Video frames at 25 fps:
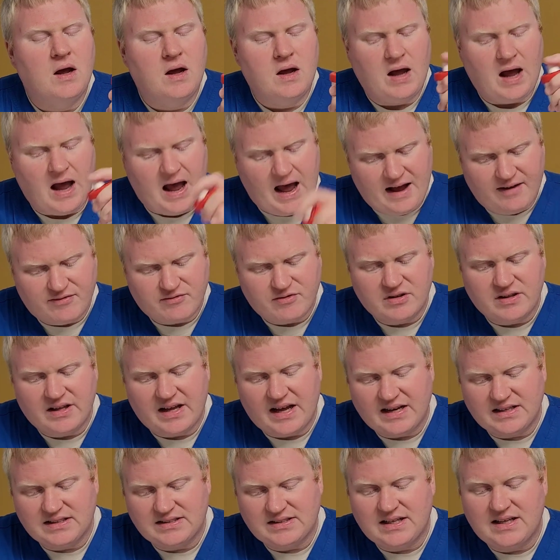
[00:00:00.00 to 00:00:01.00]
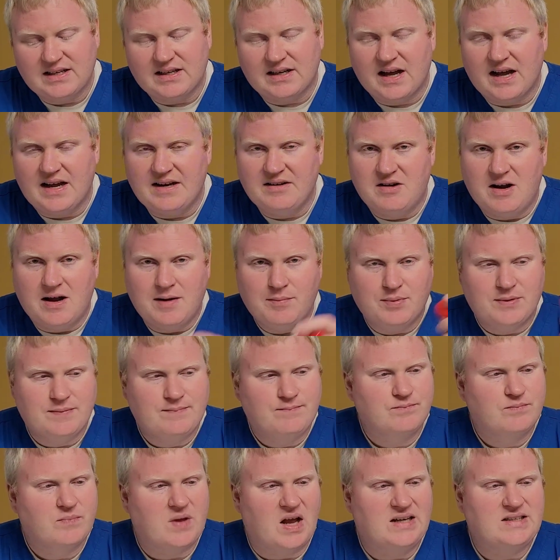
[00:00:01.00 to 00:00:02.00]
After the anesthetic eye drop,
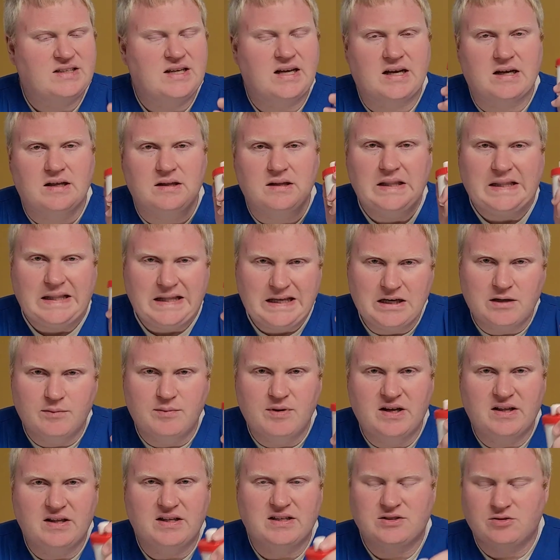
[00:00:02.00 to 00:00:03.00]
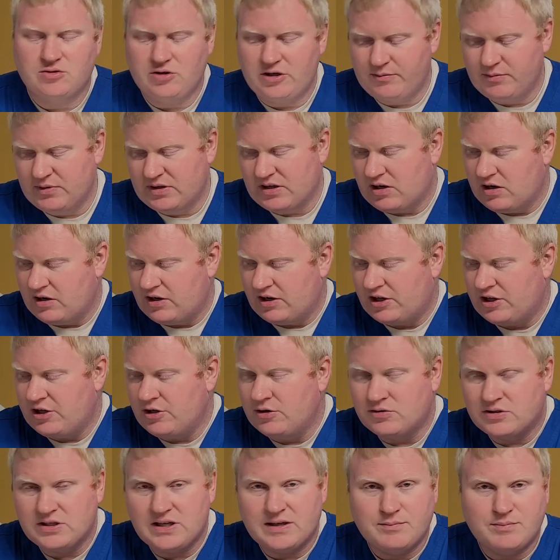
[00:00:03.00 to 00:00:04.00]
I take a little bit of this ointment on a
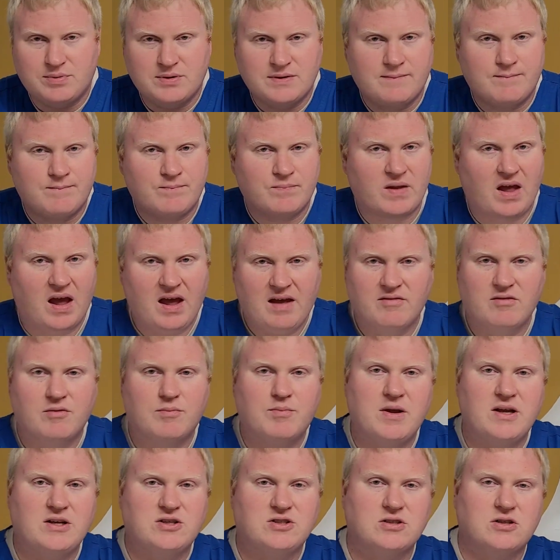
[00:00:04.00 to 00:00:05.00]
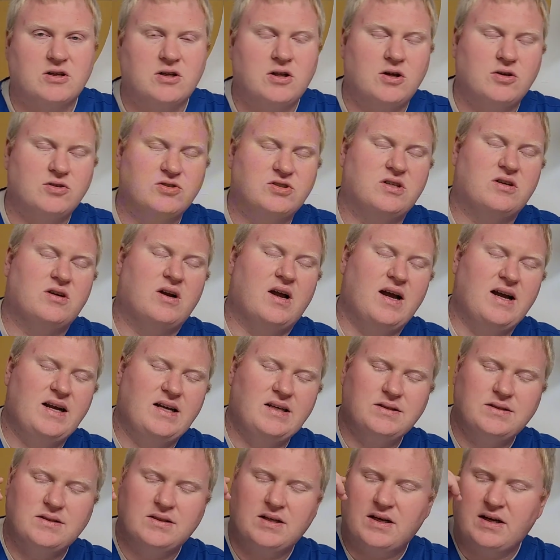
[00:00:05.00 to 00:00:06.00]
Q-tip. I have the patient close their
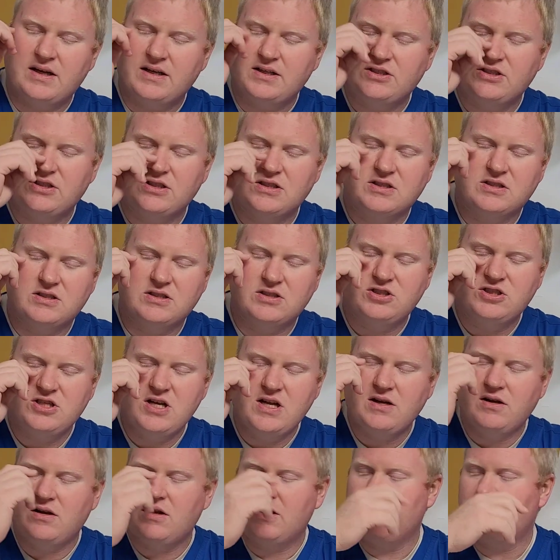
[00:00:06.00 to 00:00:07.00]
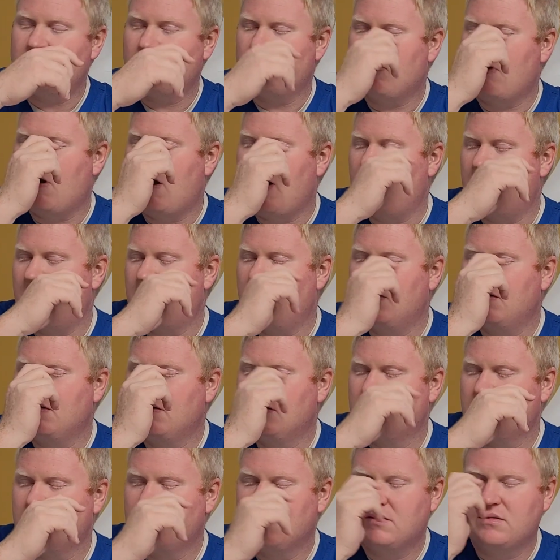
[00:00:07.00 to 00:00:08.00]
eyes, and I just gently rub
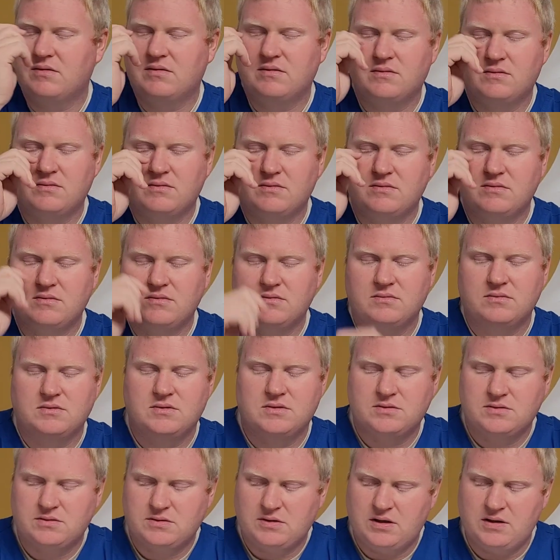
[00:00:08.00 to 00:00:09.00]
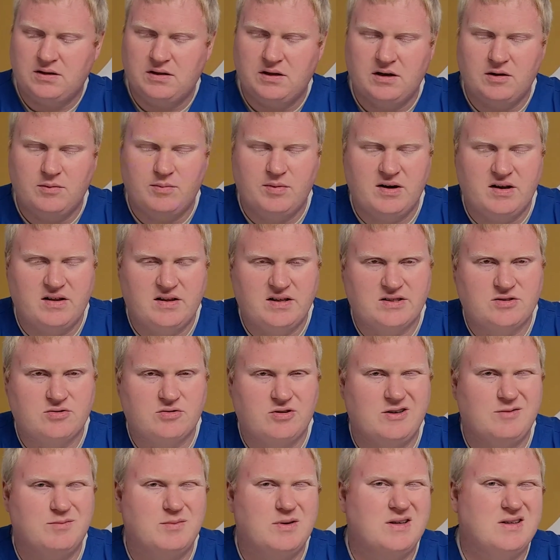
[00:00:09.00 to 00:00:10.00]
a little bit of this
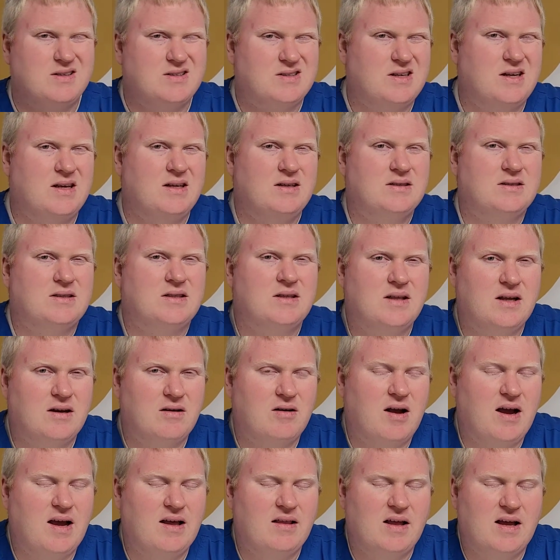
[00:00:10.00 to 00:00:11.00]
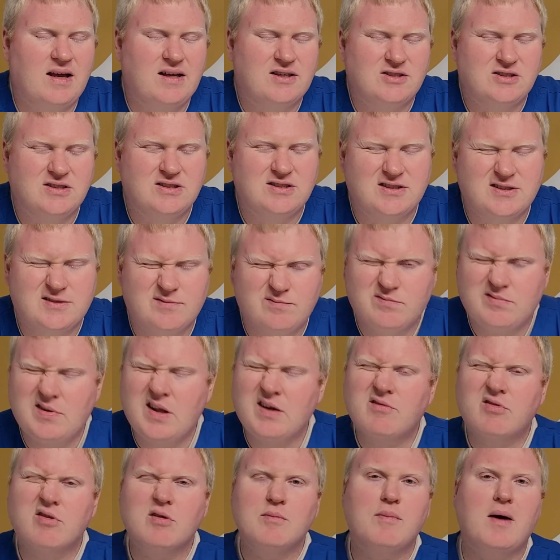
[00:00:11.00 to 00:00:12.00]
ointment into their eyelashes. And then
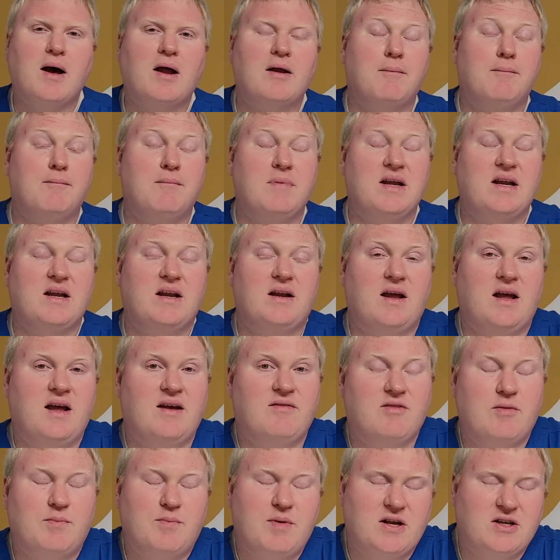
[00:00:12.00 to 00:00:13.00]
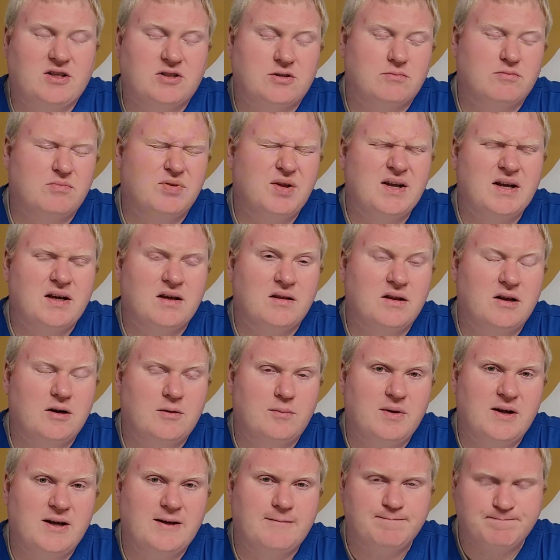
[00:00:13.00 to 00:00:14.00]
for about a minute, I have the patient blink a little
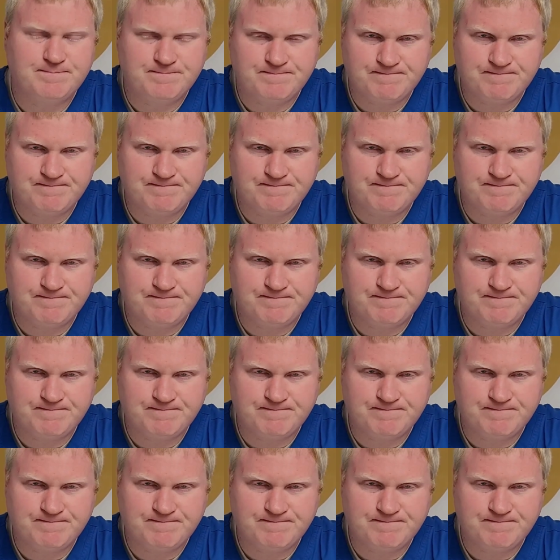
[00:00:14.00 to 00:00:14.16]
bit,